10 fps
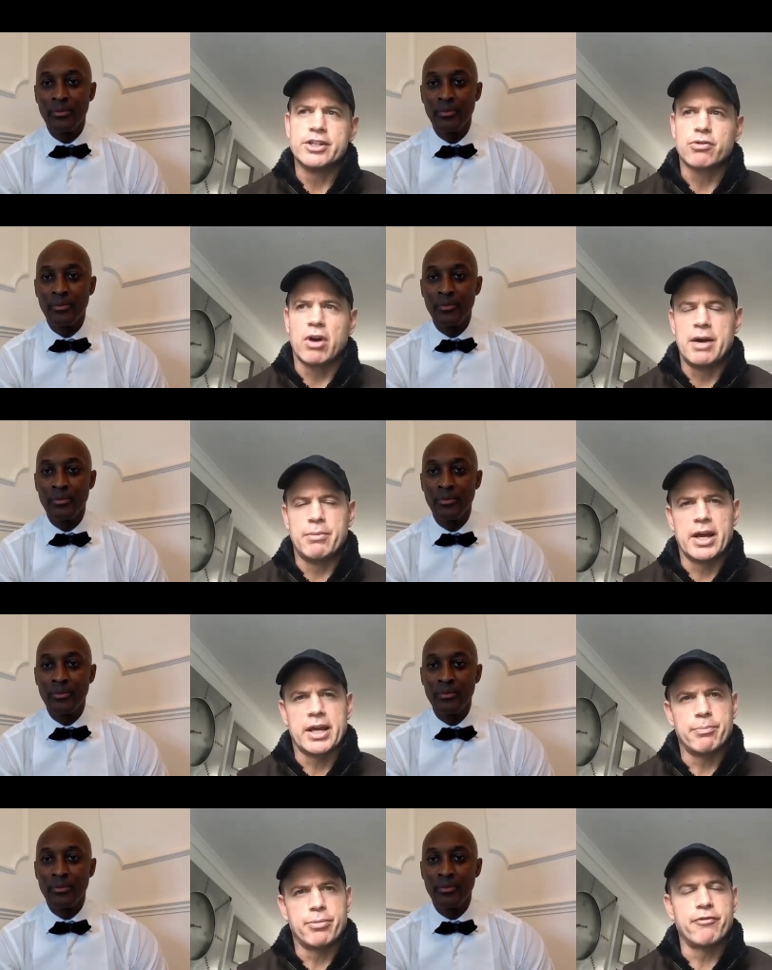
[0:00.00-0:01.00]
Speaker 1: only describe
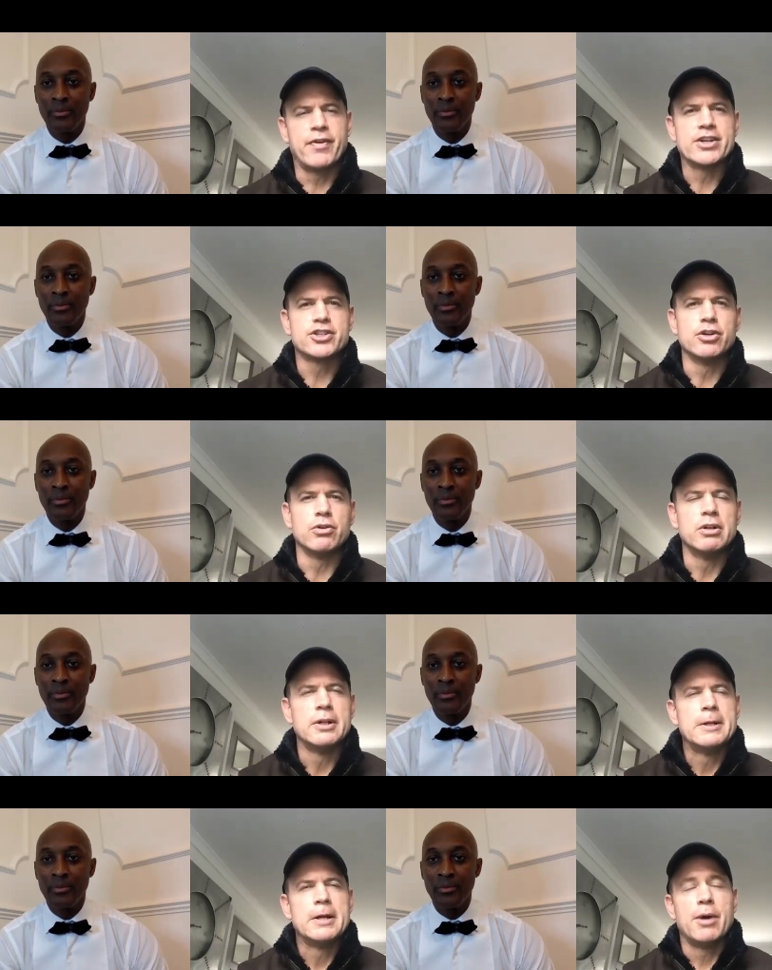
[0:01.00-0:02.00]
like a professional
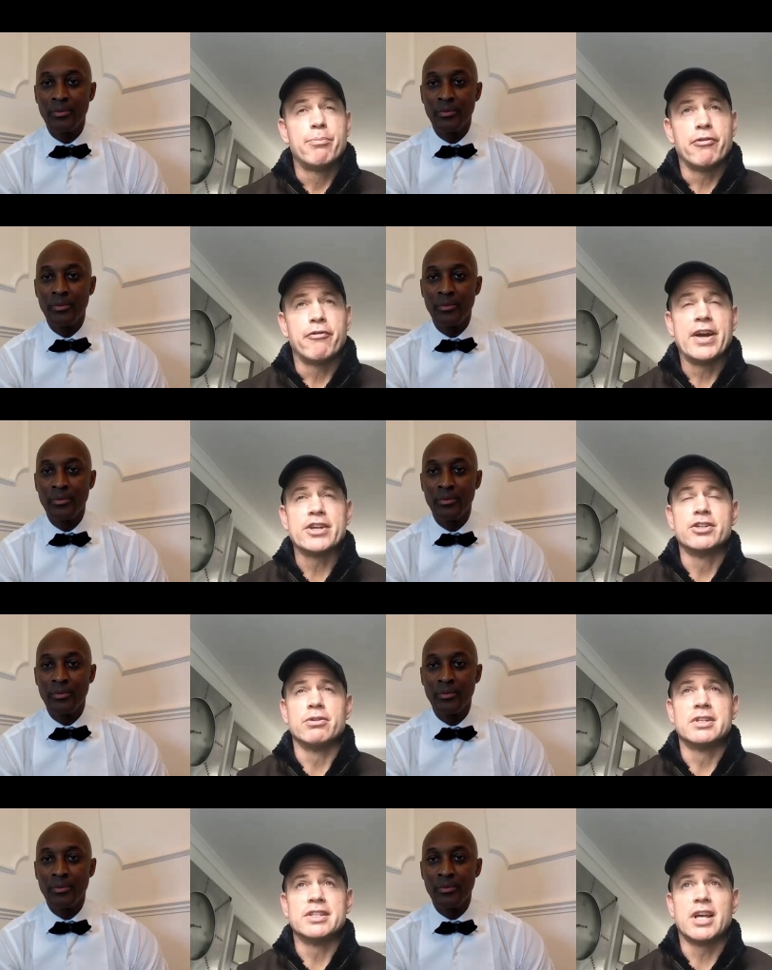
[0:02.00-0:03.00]
a
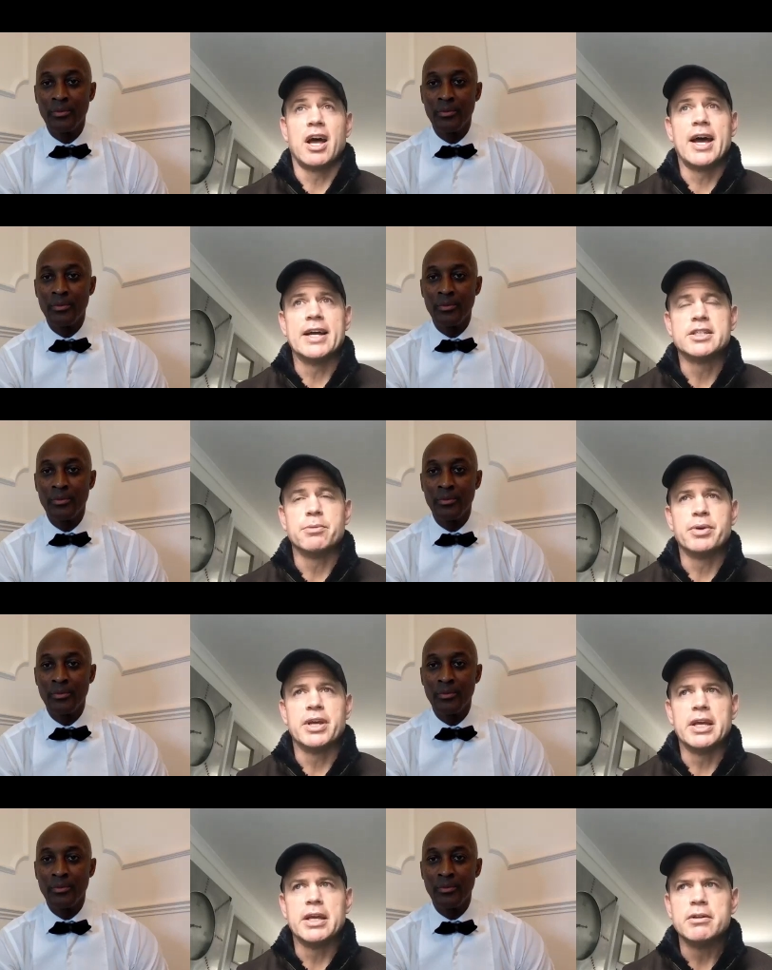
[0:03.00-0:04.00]
professional desire to
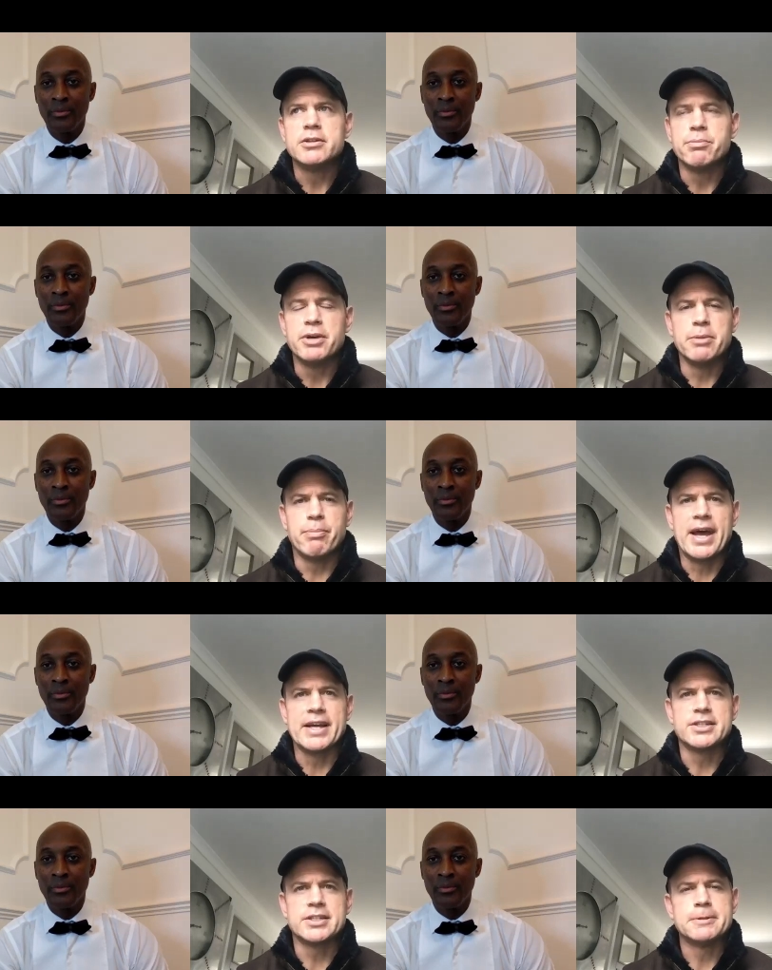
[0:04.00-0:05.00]
be to be the
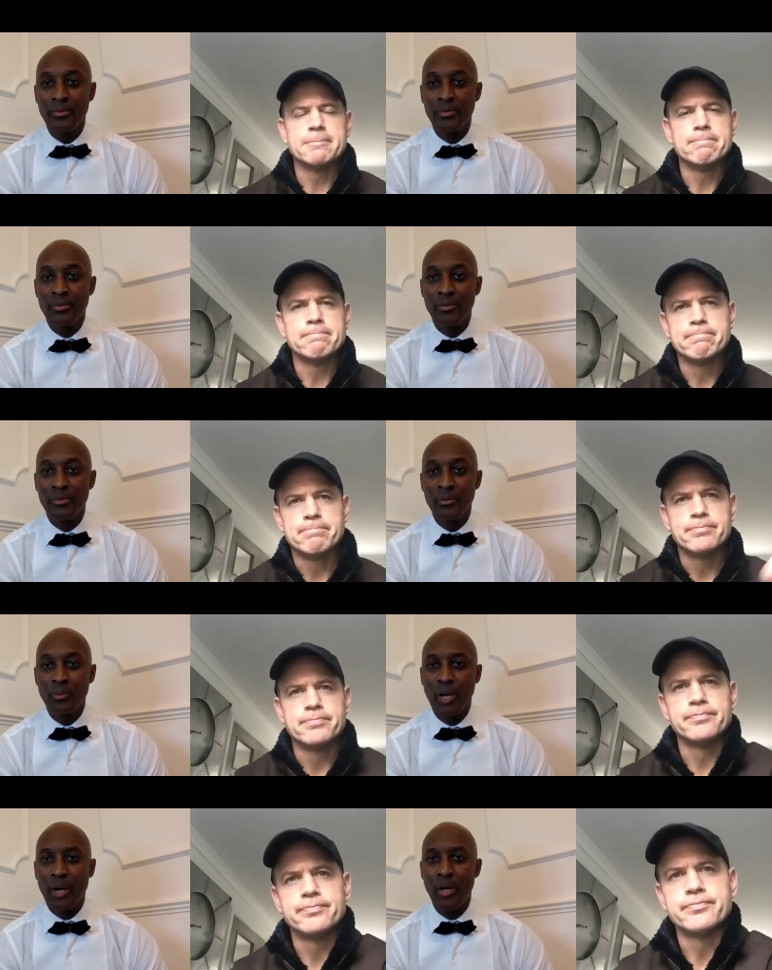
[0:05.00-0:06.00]
best
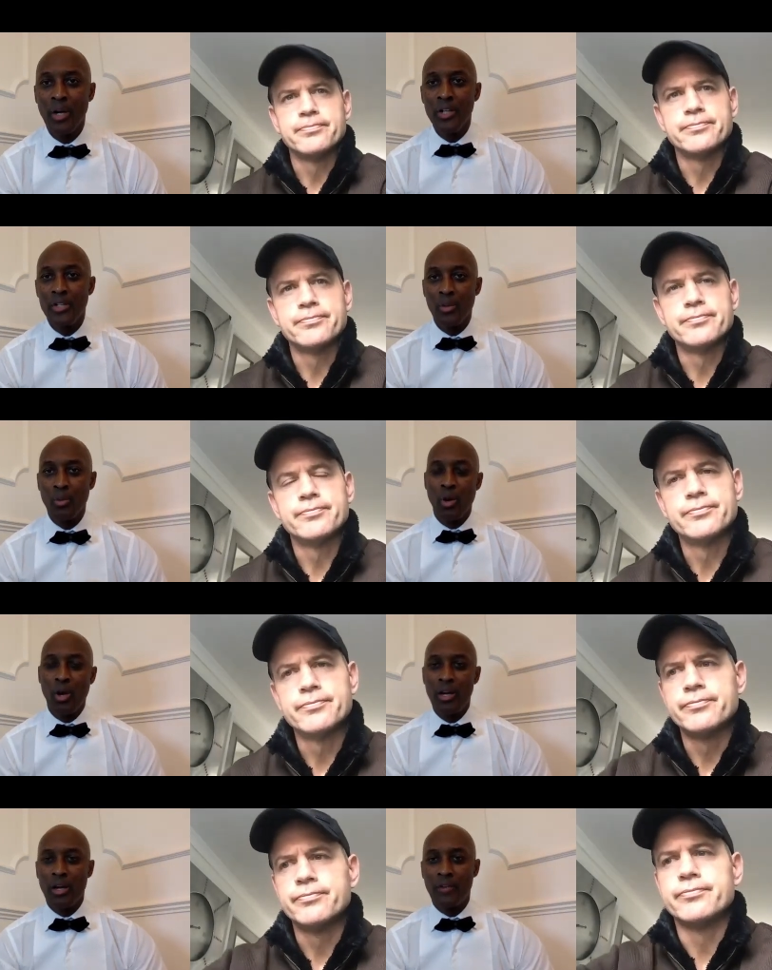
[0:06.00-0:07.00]
Speaker 2: wow so
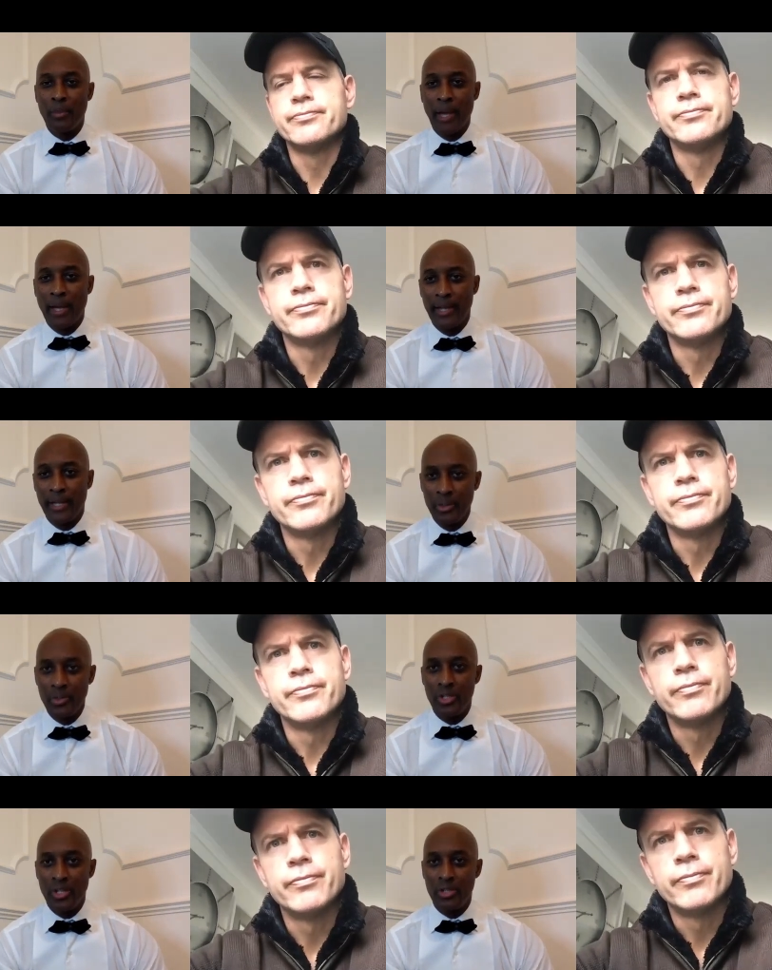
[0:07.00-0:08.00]
what i loved about that you
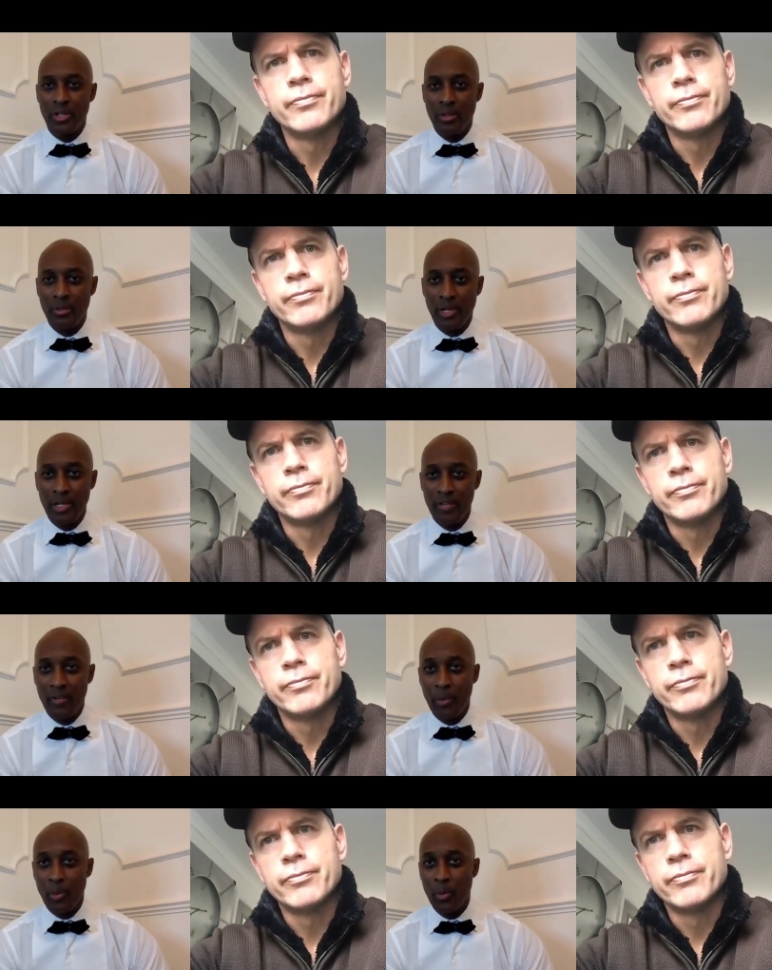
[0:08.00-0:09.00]
said in, in
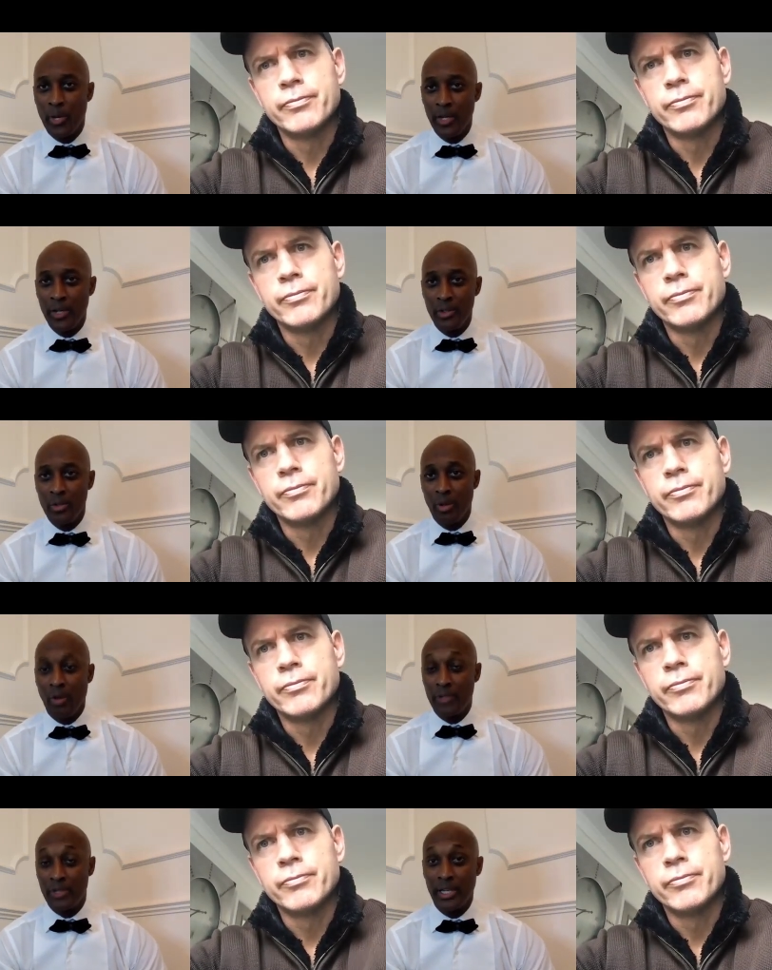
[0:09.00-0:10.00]
liverpool where you
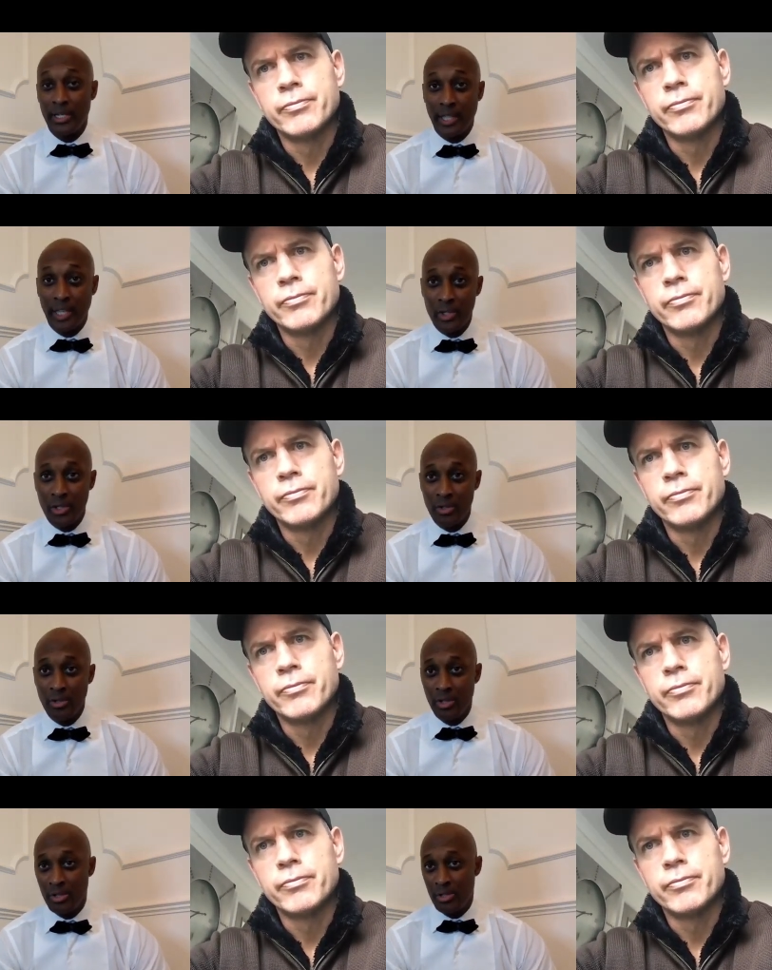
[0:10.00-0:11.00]
obviously education
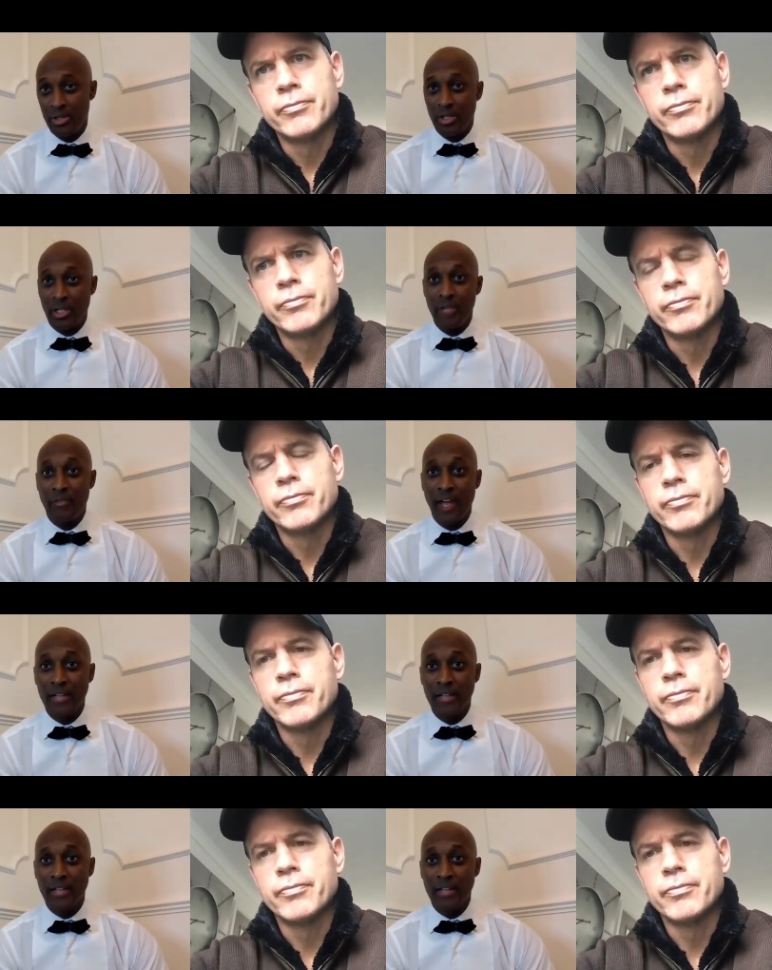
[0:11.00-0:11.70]
is, is a key